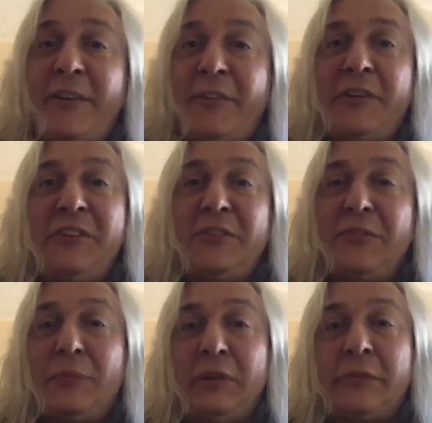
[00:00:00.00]
very easy
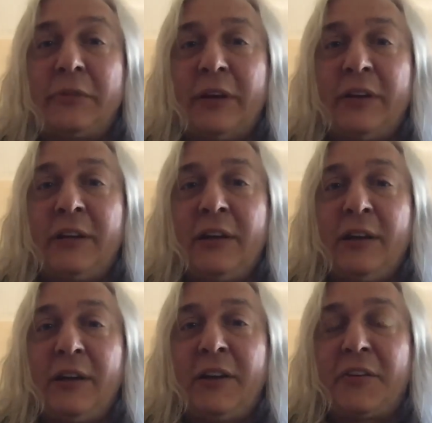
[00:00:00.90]
for me to find
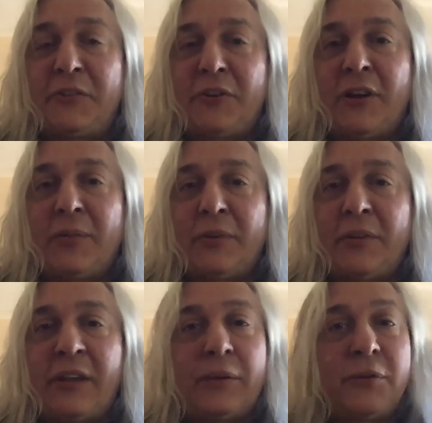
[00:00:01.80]
another job
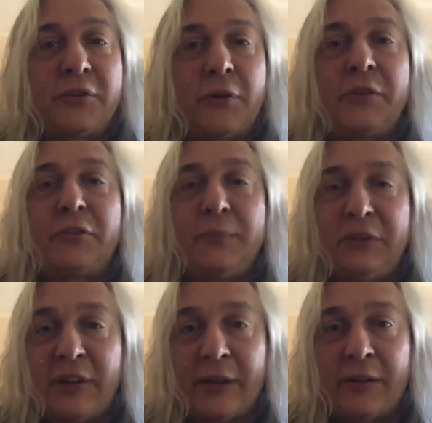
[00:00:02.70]
that was going to be
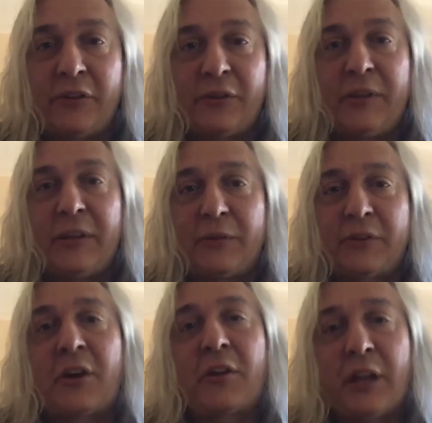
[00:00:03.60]
challenging me, that was
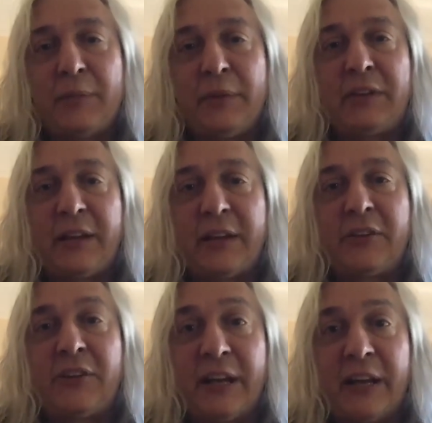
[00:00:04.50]
going to let me take it
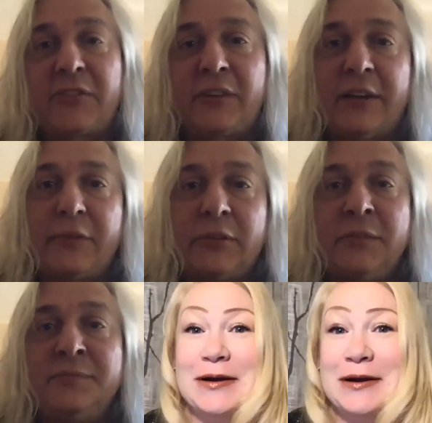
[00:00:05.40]
to the next level.
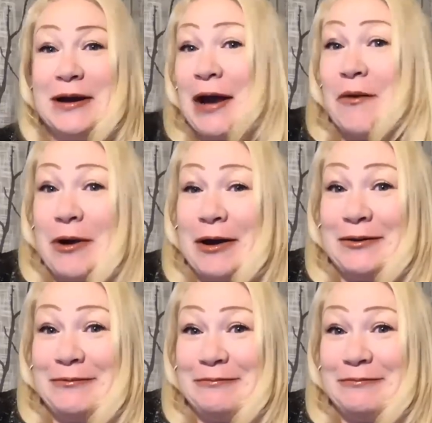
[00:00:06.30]
Now, what?